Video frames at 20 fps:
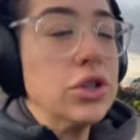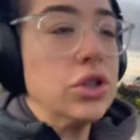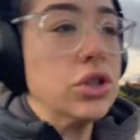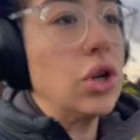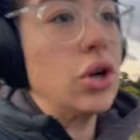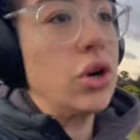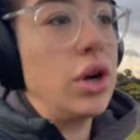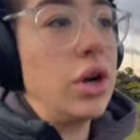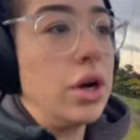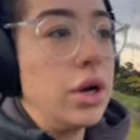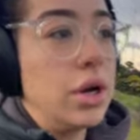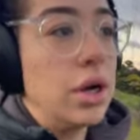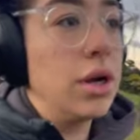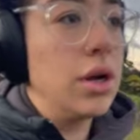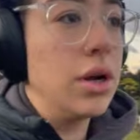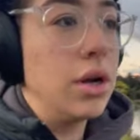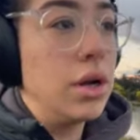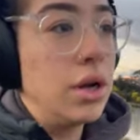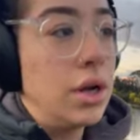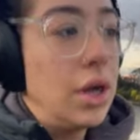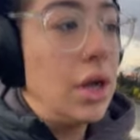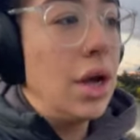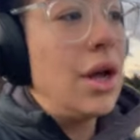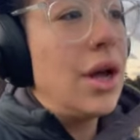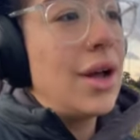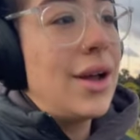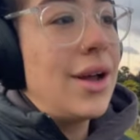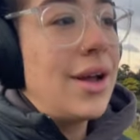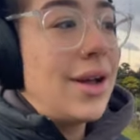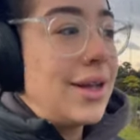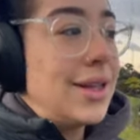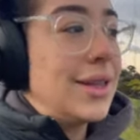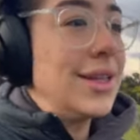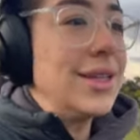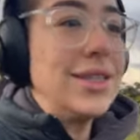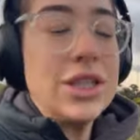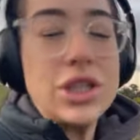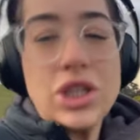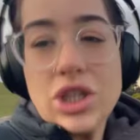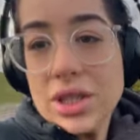So
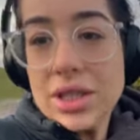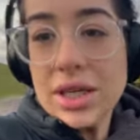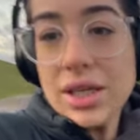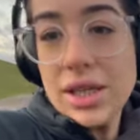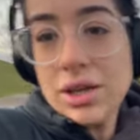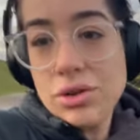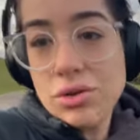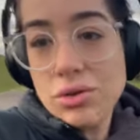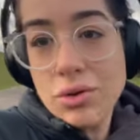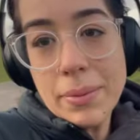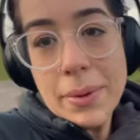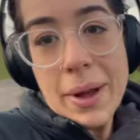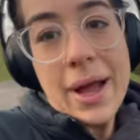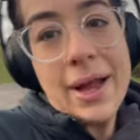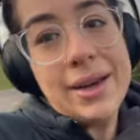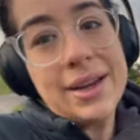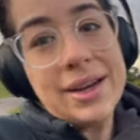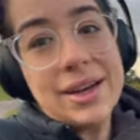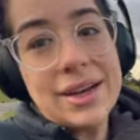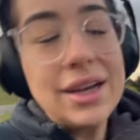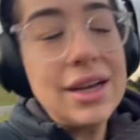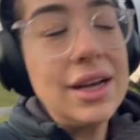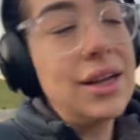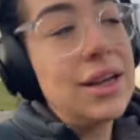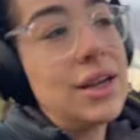this is just a little reminder.